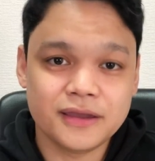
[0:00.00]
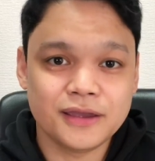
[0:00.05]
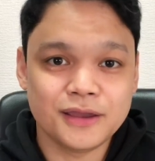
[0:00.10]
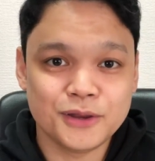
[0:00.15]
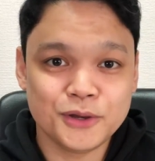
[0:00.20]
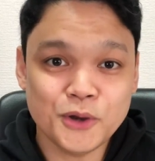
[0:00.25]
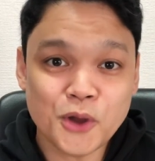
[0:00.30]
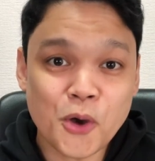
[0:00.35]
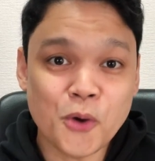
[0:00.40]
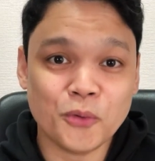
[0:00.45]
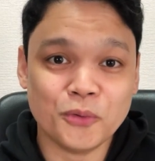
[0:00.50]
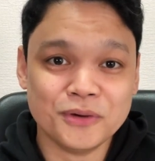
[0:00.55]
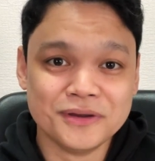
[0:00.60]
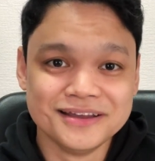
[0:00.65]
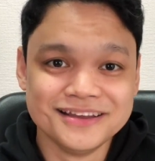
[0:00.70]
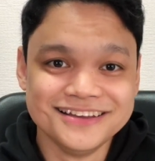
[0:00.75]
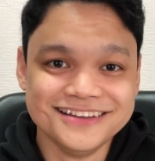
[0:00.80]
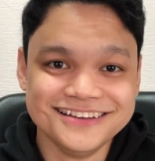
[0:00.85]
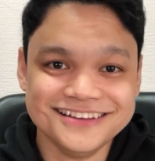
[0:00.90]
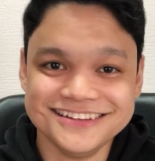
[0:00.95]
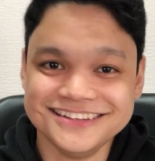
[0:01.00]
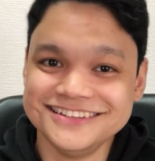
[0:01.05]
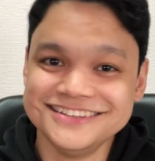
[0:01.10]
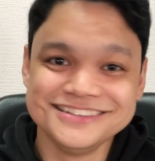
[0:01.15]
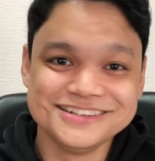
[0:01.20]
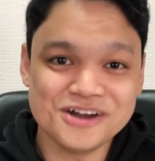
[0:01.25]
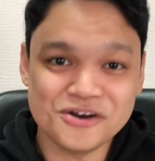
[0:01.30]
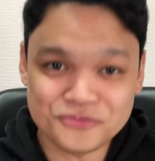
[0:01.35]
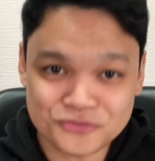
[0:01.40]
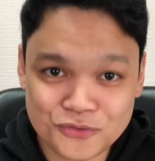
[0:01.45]
No,
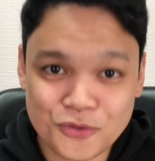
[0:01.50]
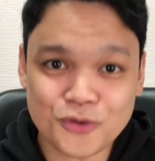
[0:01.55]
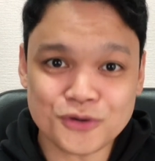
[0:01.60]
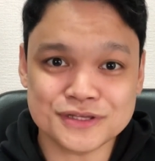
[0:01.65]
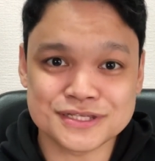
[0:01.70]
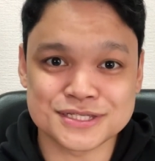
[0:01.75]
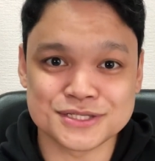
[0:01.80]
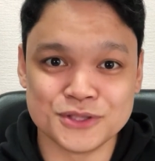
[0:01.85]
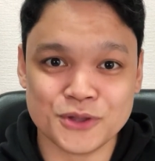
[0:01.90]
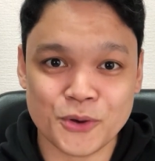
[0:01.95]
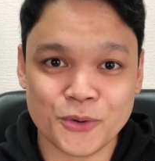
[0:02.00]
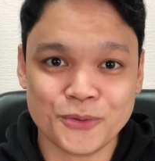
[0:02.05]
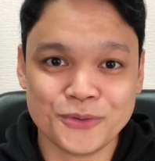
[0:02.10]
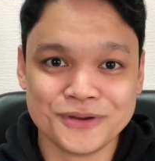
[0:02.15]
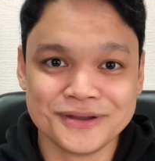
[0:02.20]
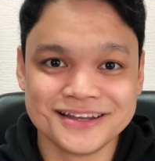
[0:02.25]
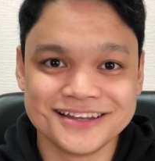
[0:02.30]
of course no.